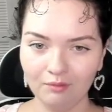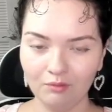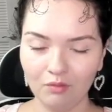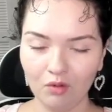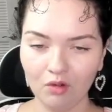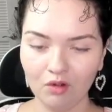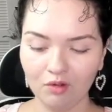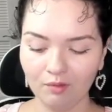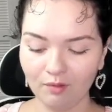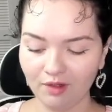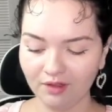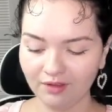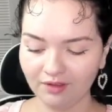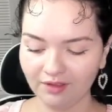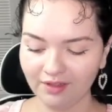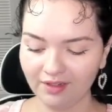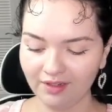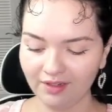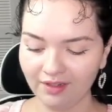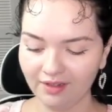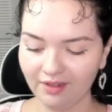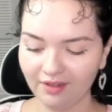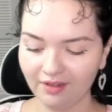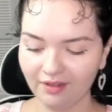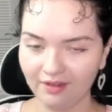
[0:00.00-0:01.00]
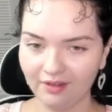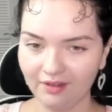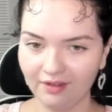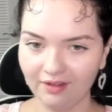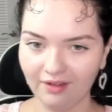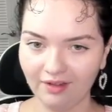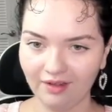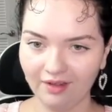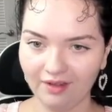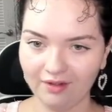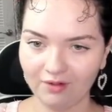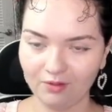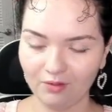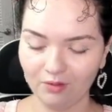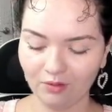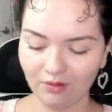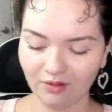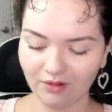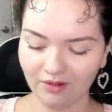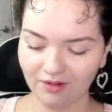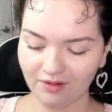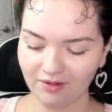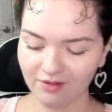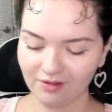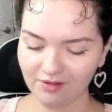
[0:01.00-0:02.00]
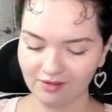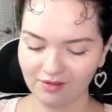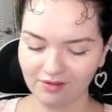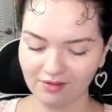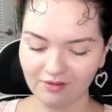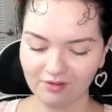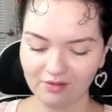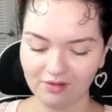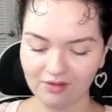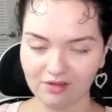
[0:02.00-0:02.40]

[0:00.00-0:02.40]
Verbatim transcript: Pokemon League headquarters.